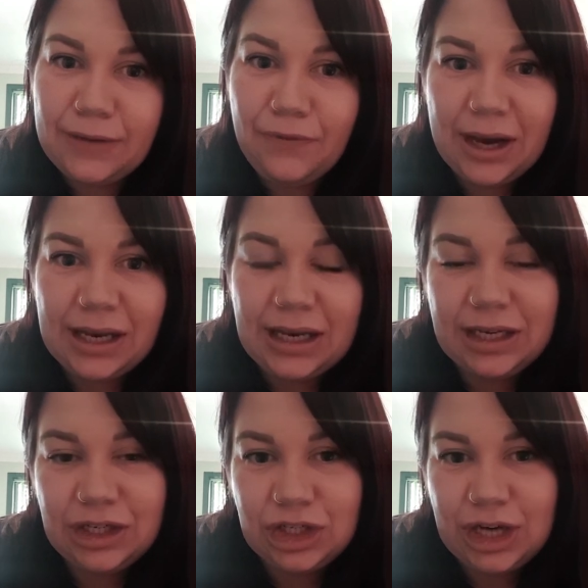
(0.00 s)
if I can at
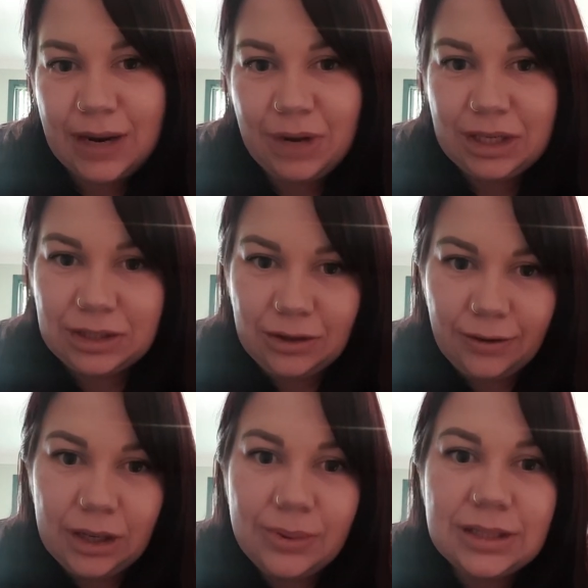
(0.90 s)
least share my
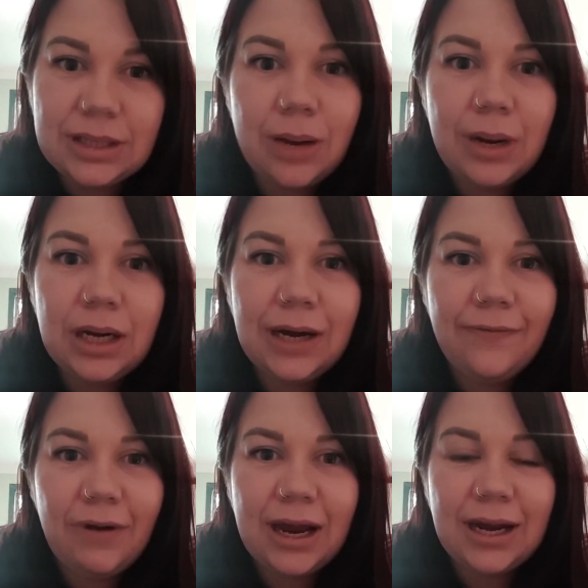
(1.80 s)
story with someone and
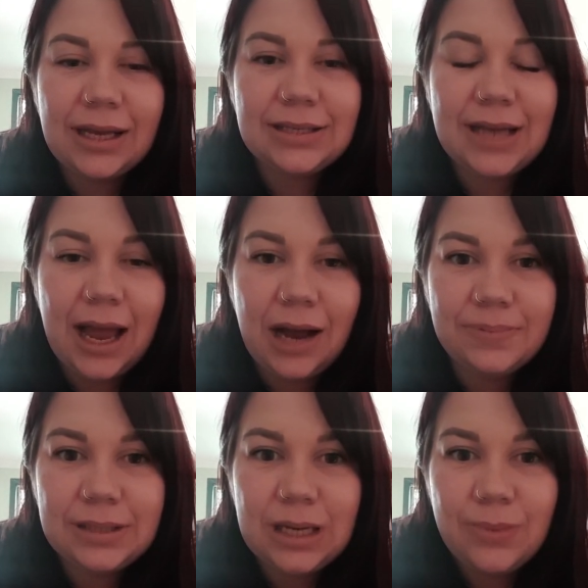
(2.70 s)
if I can at least
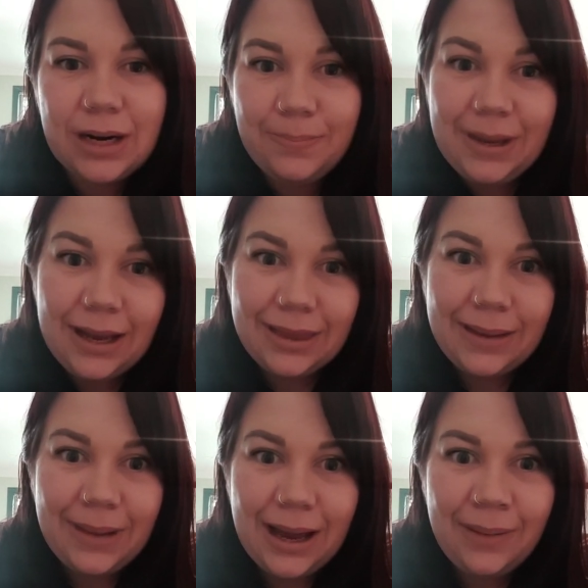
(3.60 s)
help someone and pick
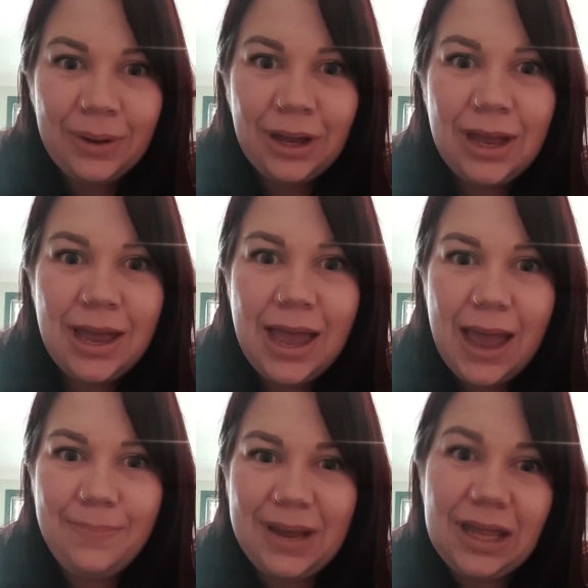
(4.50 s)
them up
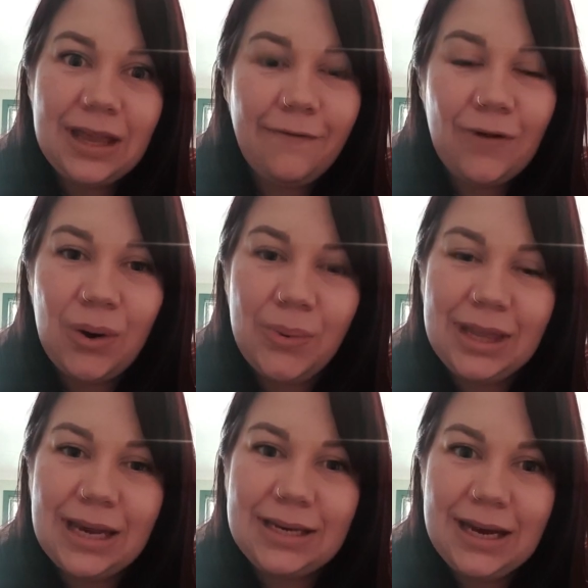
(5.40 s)
and be their rock when
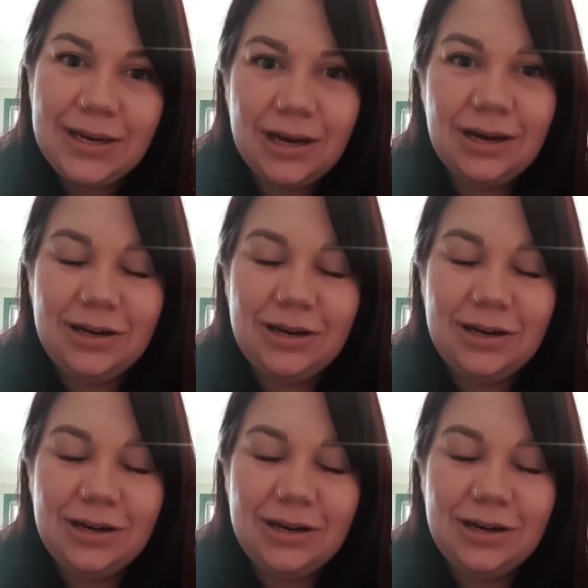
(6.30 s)
they need,